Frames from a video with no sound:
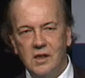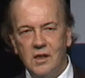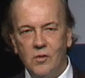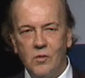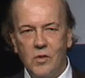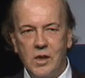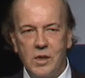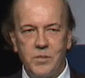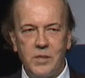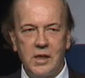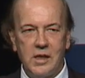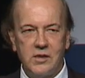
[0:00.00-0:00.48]

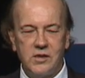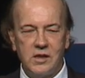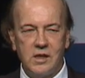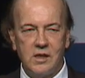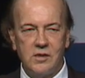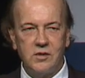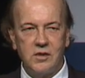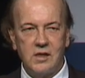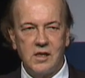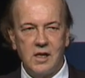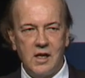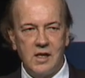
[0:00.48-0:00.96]
wipe out the
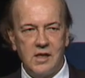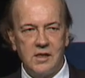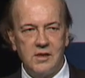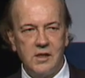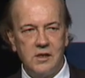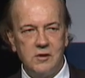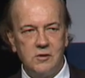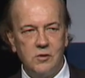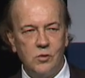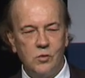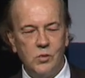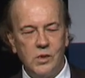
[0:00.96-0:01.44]
other guy, and
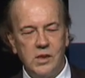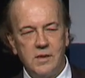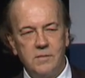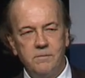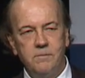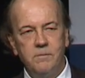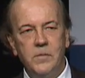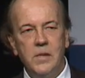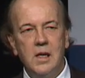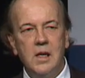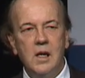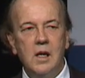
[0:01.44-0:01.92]
then you
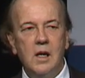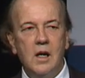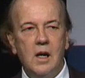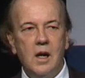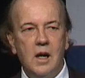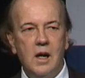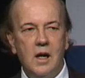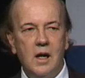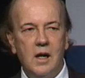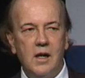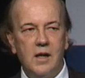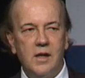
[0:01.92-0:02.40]
win.
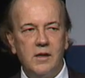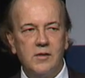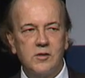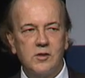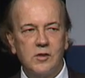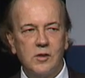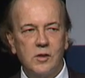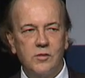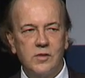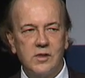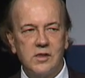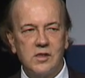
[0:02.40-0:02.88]

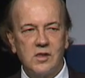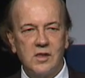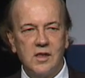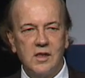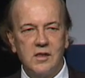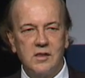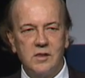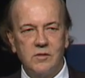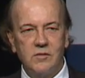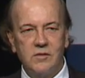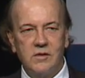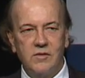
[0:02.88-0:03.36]
So this
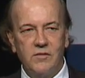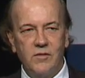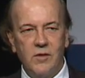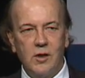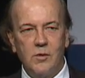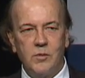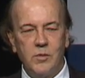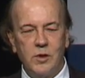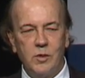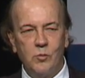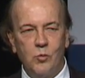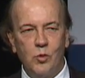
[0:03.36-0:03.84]
led to
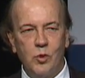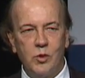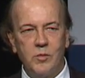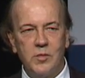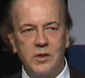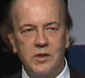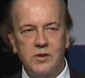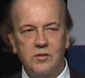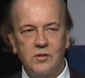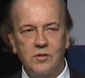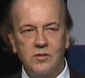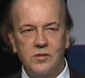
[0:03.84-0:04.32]
development of more
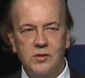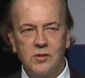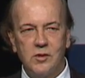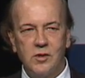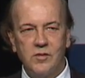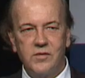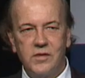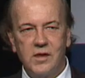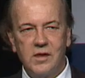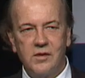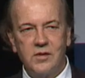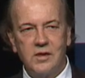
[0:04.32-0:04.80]
missiles. So
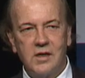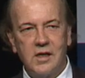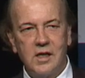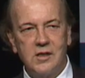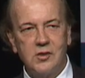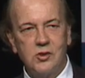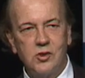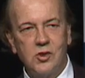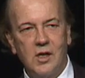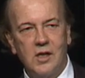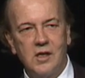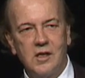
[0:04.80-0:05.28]
if the other guy
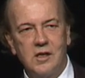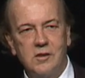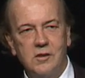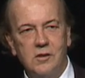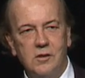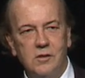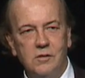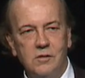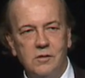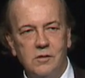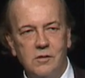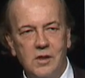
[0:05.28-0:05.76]
shot at
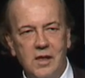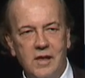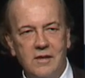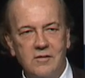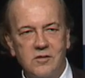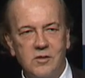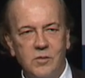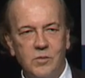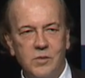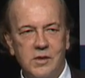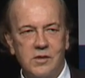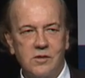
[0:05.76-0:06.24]
you, you'd
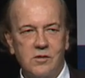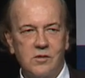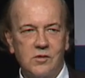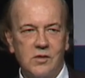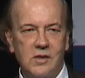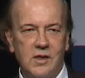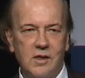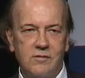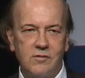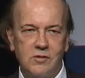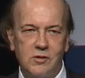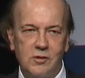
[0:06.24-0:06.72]
have some
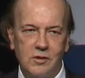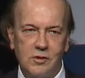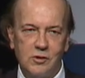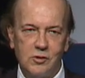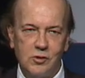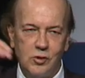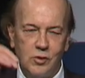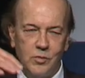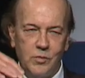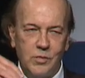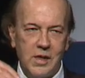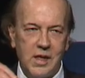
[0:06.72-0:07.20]
missiles left so you could
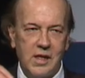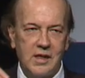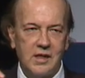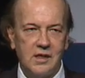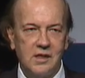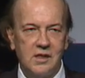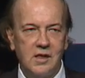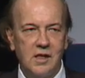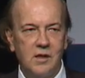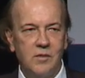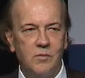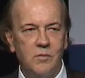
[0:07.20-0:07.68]
shoot back
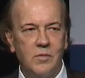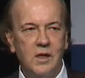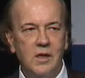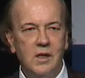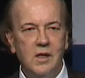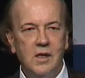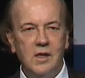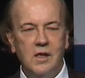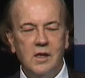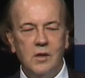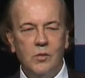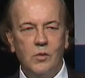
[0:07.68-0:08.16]
at him.
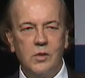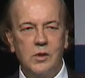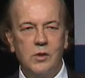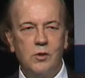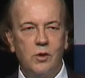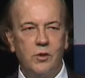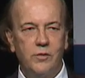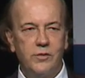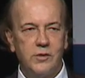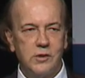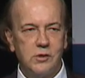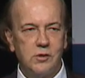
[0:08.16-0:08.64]
We
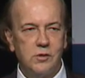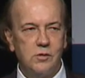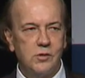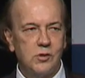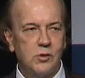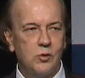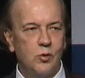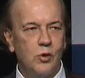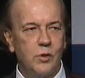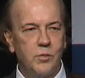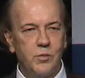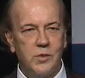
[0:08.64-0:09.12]
call this two
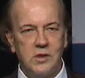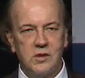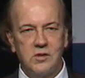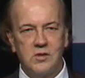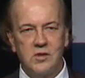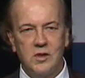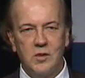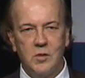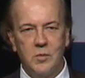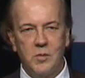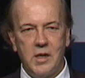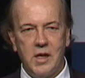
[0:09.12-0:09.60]

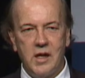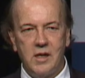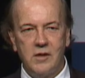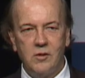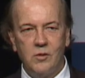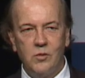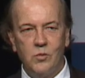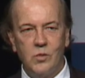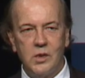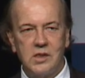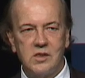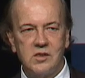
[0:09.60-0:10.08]
scorpions in a
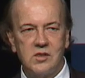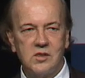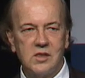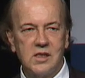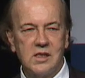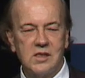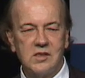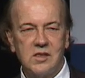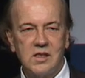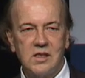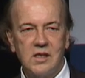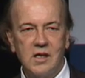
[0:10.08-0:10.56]
bottle. One
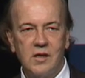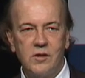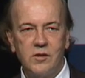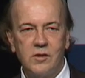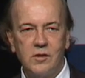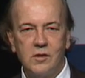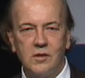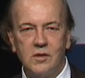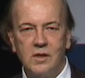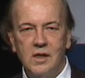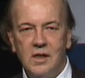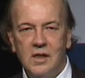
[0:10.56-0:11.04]
stings the
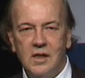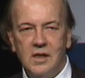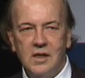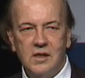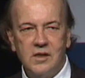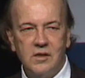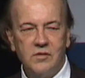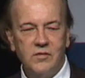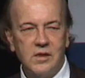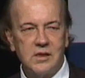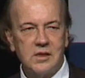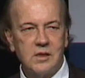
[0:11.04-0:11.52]
other.
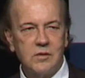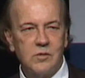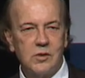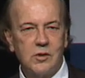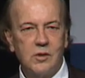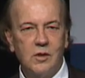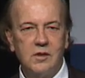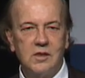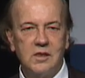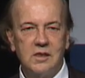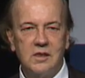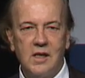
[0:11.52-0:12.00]
The victim's
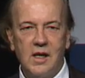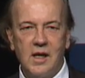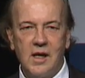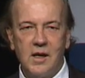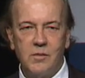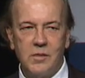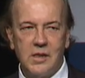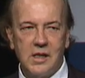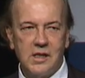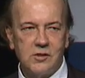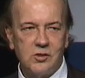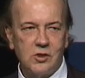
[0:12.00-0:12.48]
going to die,
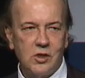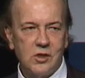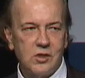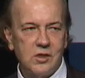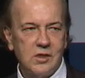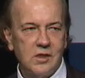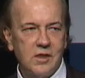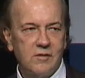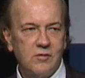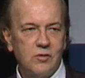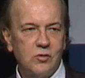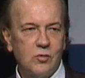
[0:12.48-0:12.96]
but has
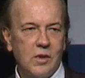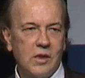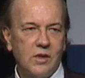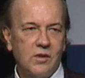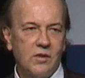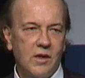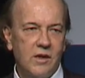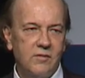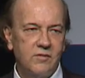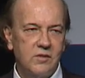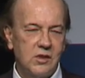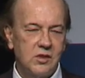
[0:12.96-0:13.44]
just enough
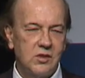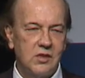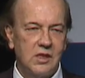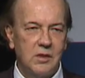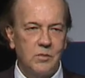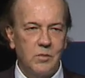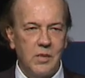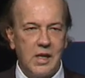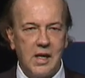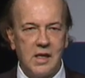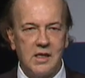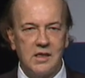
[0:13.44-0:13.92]
strength left to
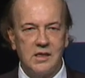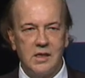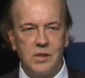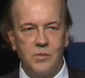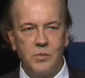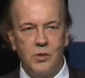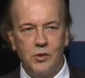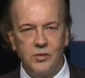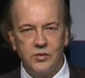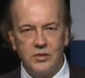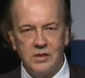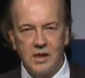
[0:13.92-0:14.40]
sting back, and they
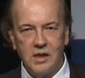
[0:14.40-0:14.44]
both